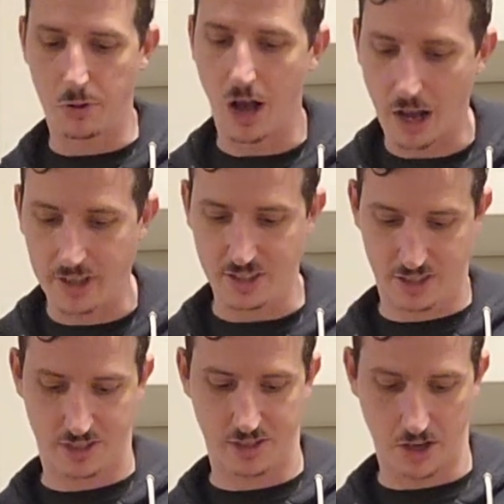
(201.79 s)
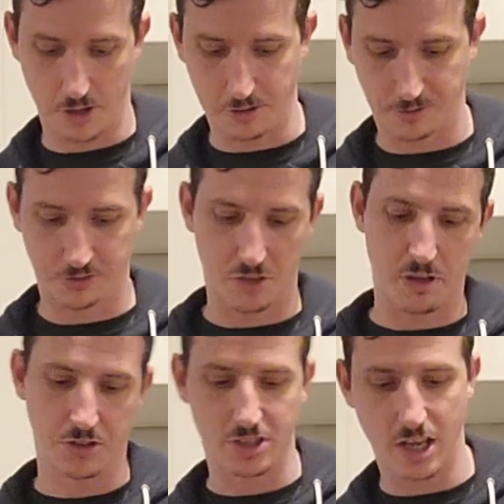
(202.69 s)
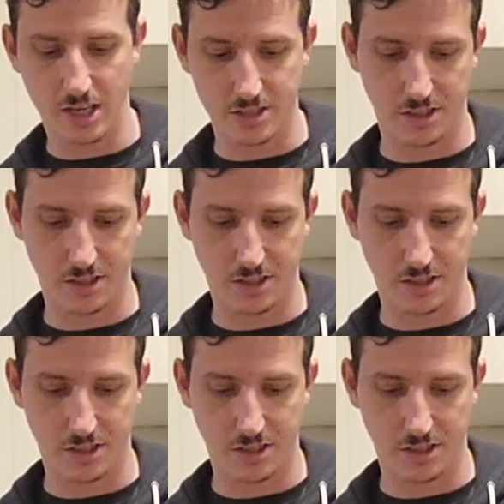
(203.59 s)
pockets of tomato sauce,